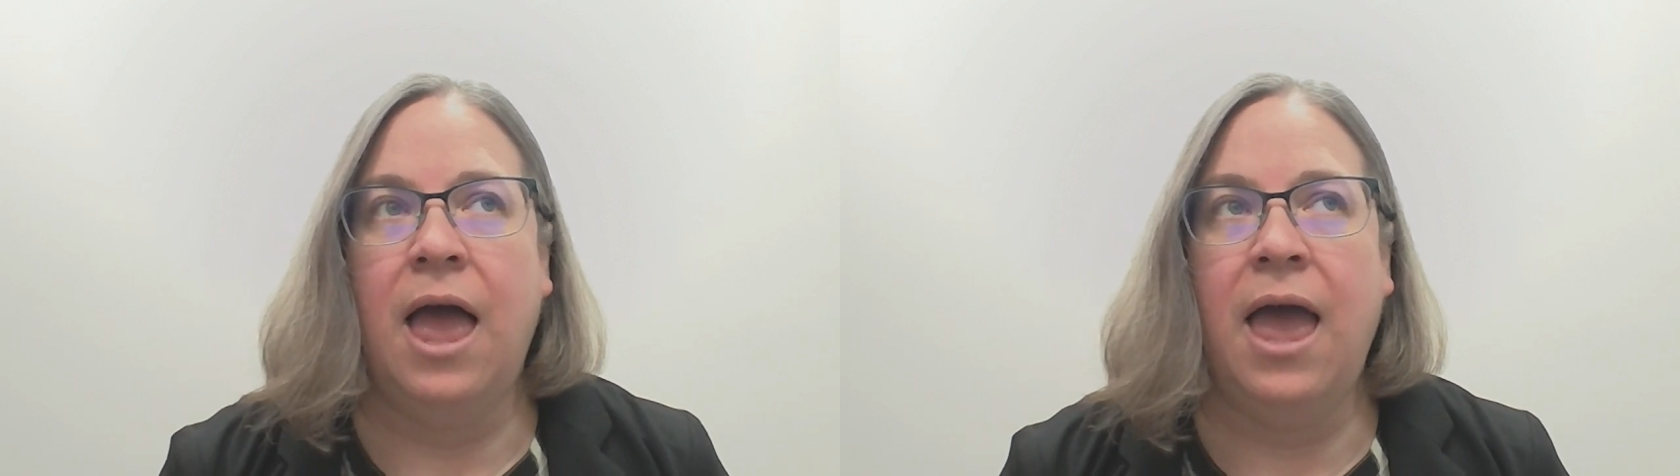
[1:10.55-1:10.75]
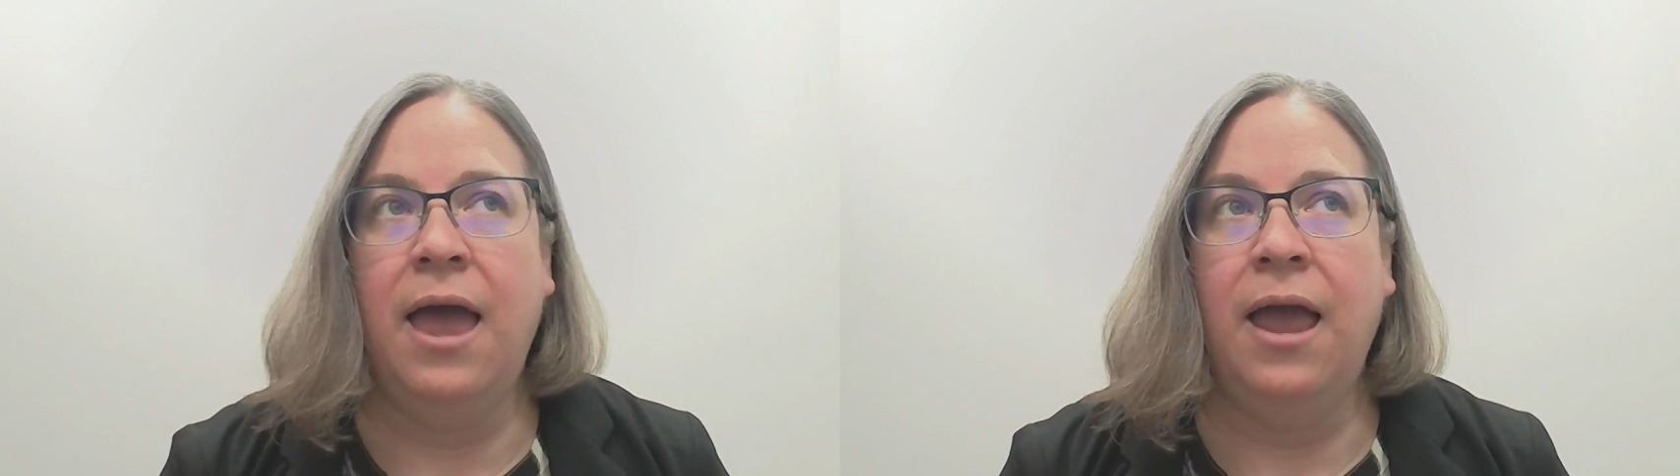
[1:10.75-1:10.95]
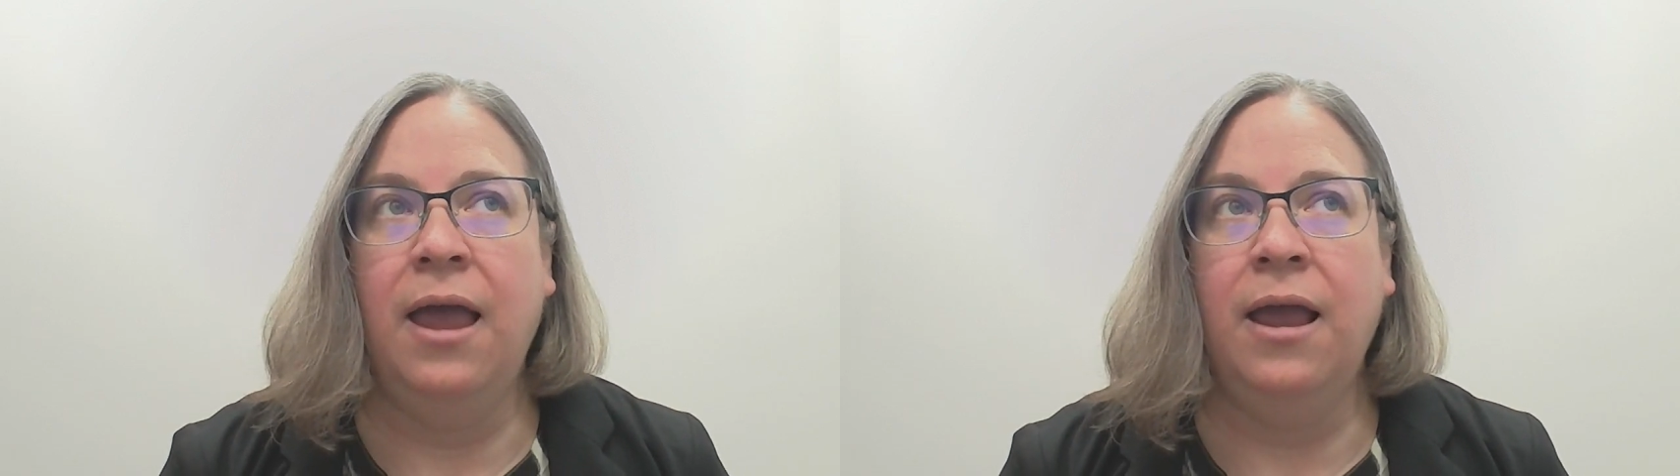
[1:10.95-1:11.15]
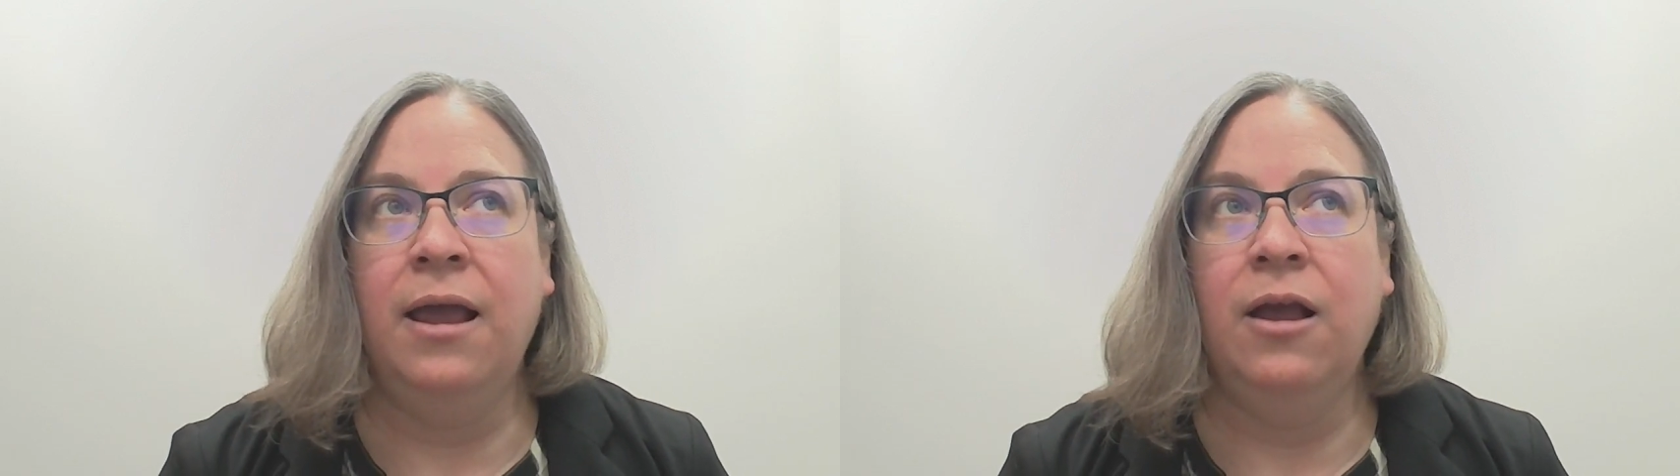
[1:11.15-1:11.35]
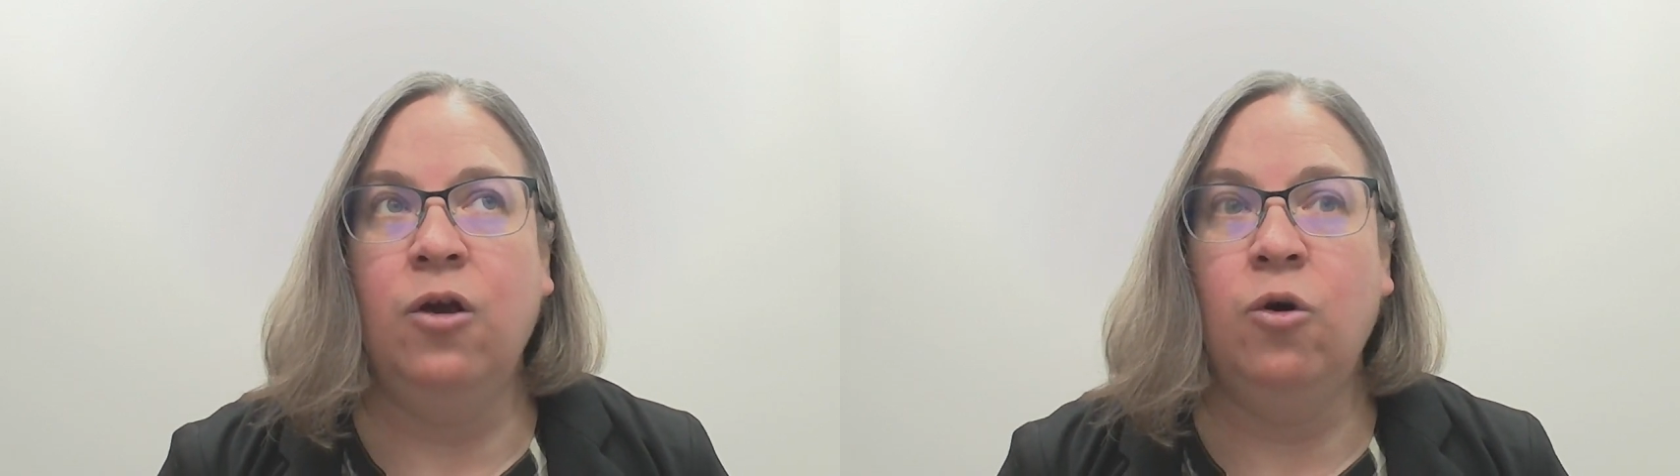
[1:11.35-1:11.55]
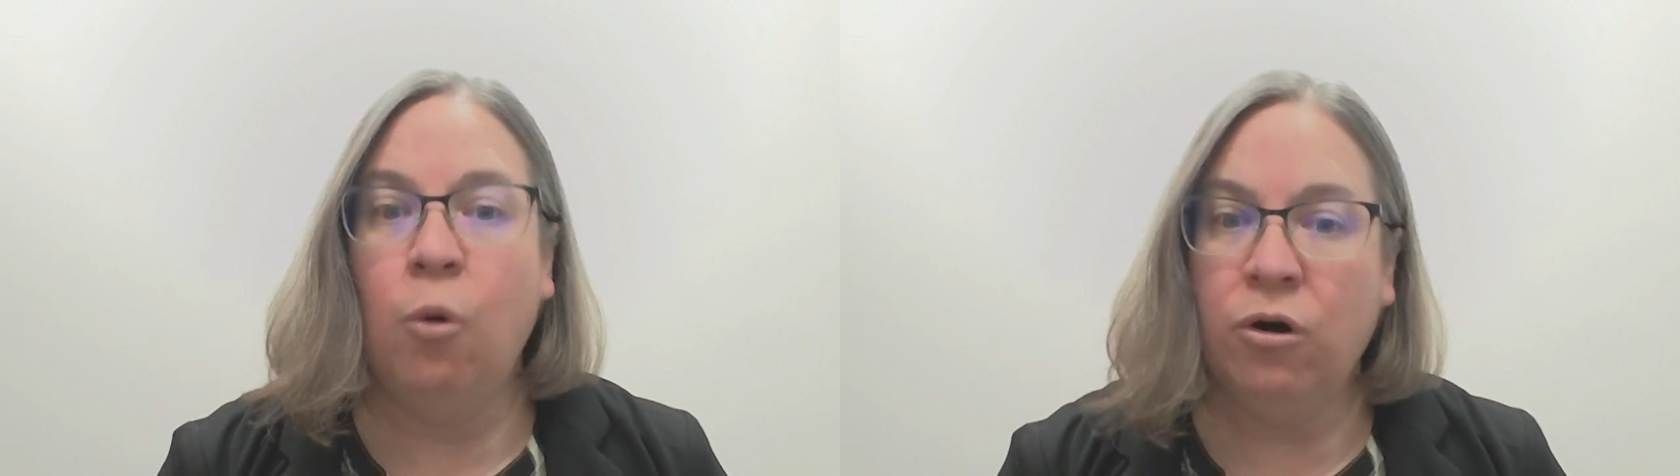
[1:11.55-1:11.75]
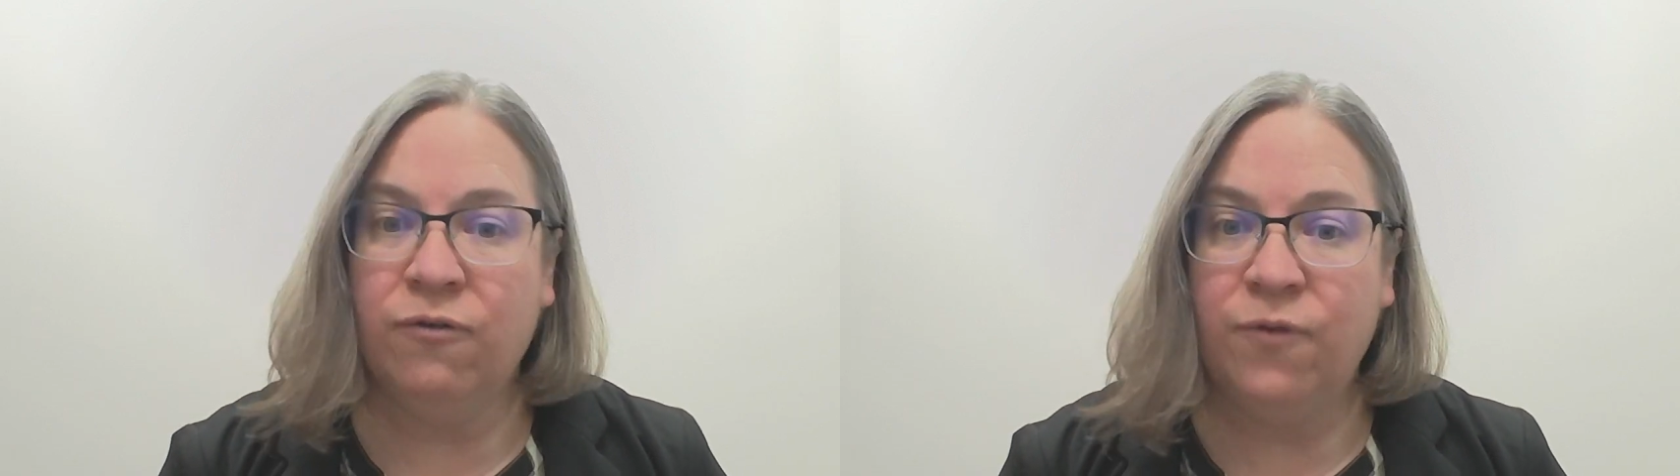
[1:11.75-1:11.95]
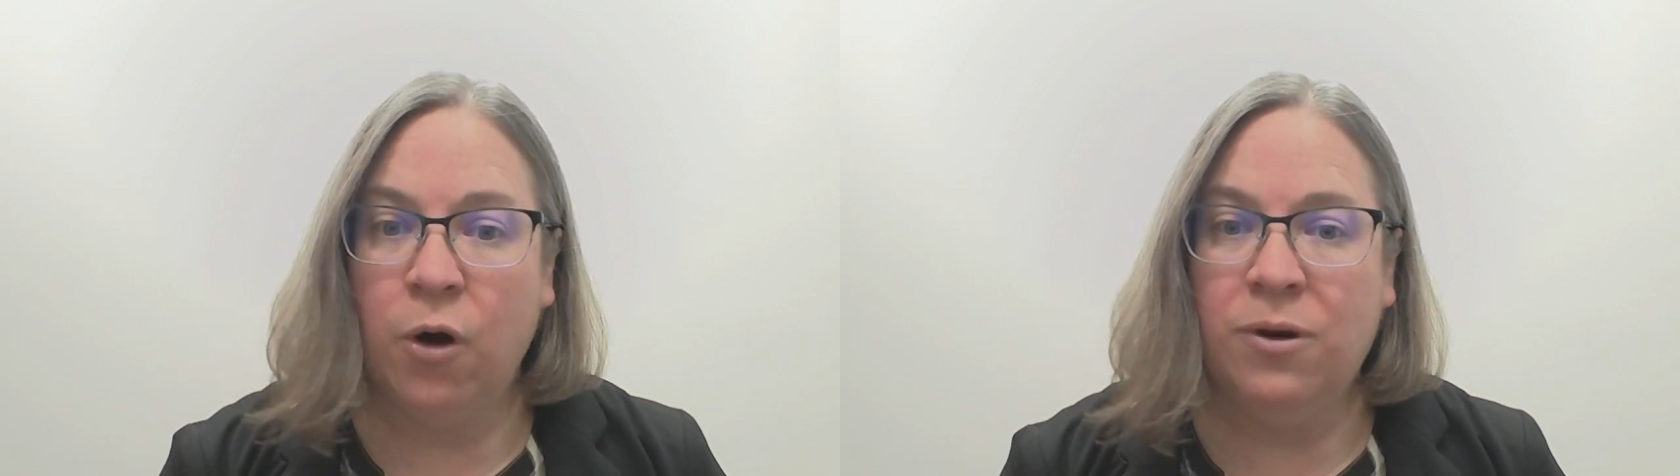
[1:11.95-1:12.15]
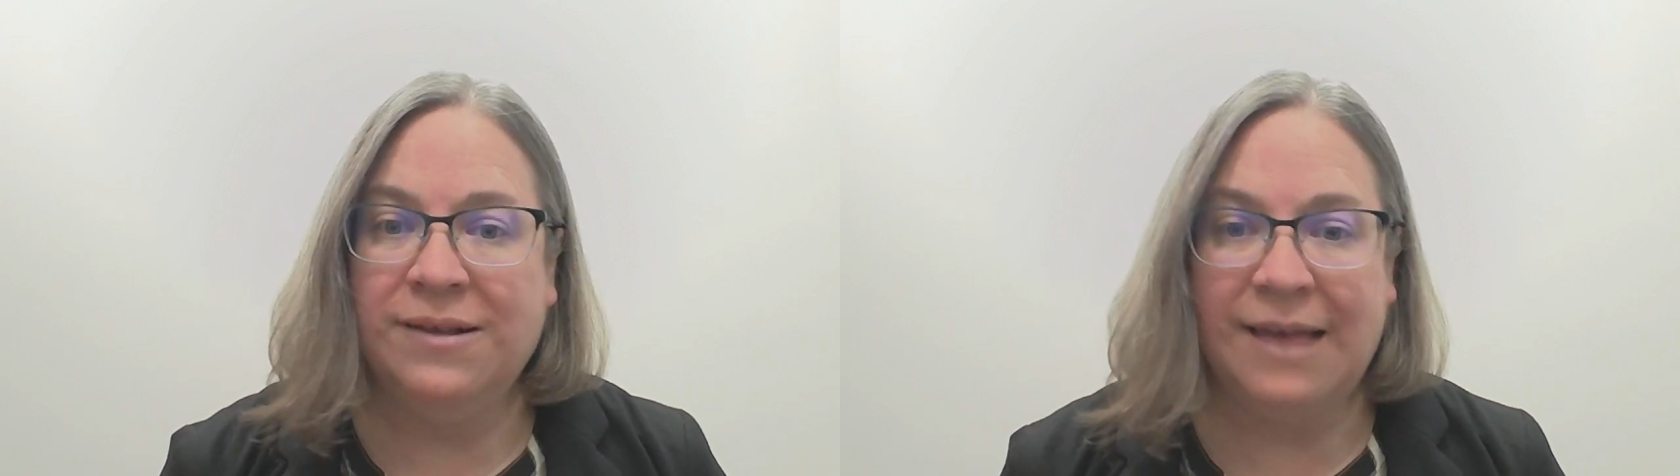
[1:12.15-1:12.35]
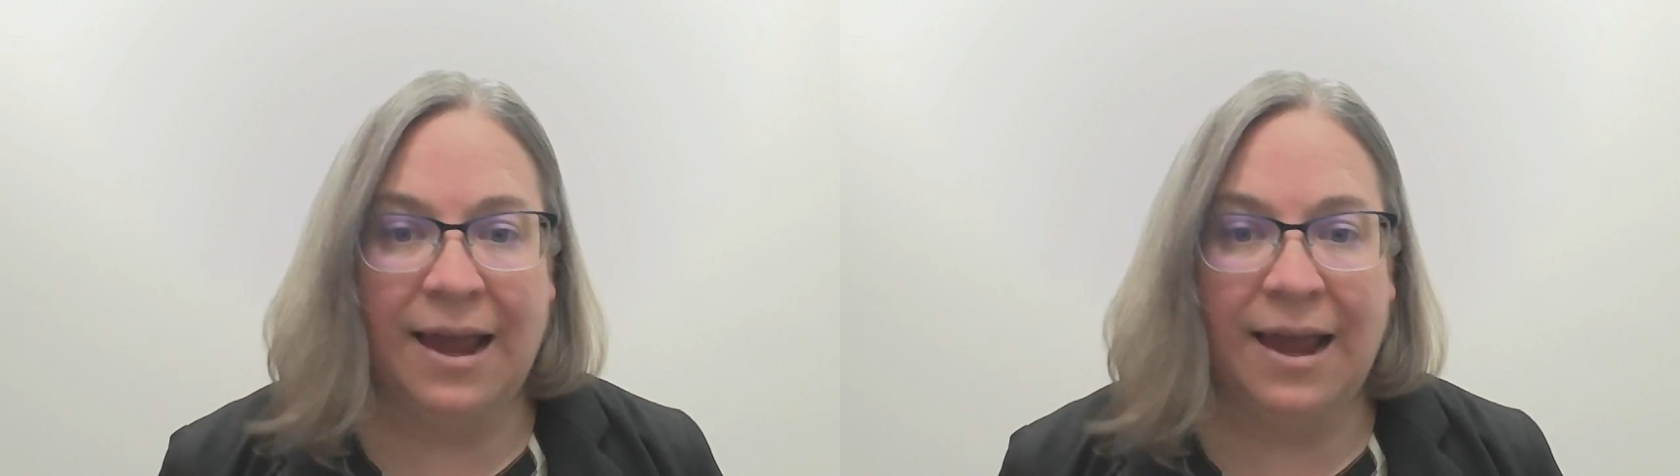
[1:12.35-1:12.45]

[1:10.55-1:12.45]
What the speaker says: A chordophone is